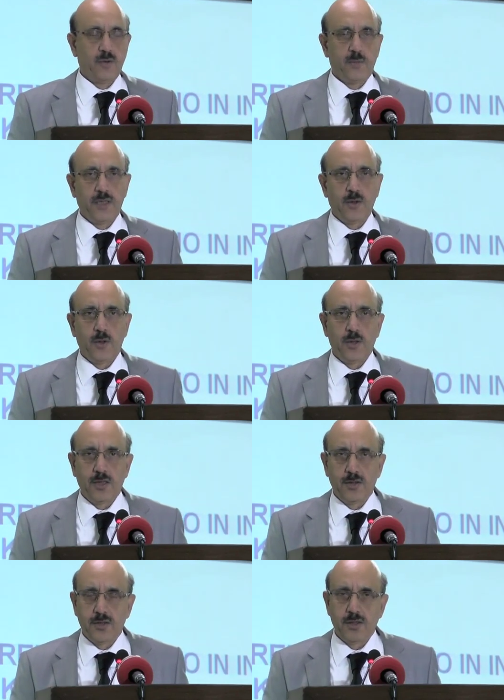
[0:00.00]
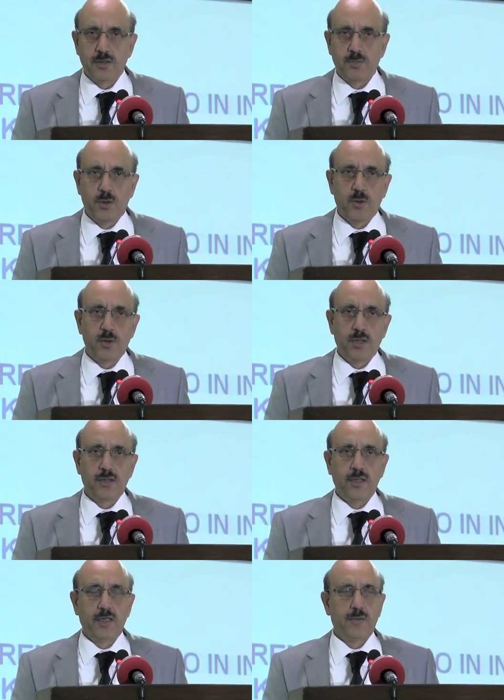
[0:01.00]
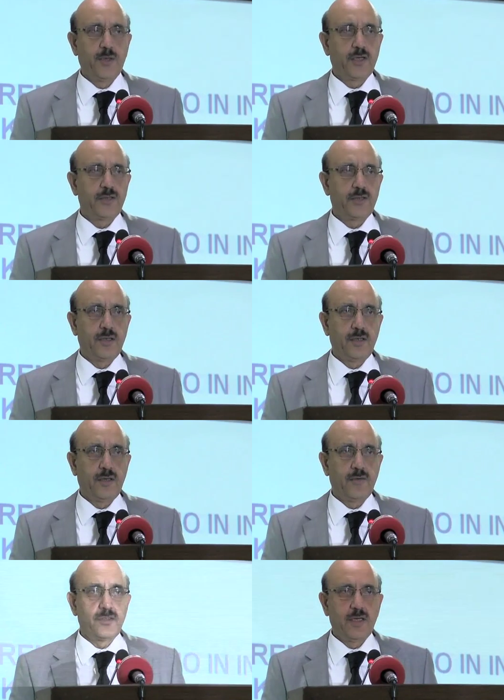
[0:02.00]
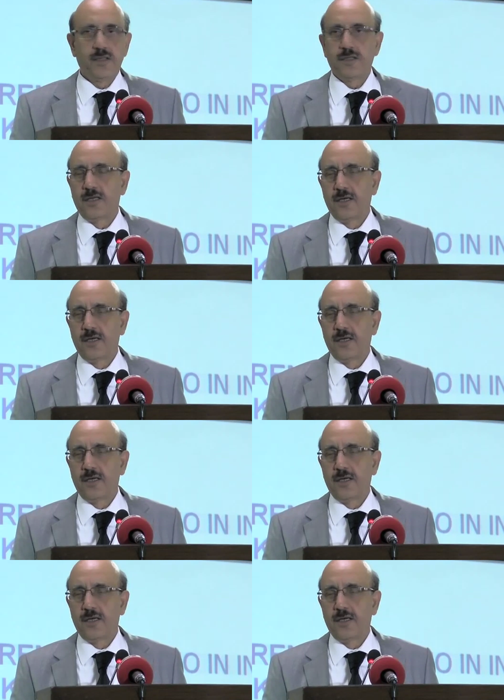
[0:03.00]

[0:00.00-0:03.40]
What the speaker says: to many audiences abroad and here in Pakistan, and I've said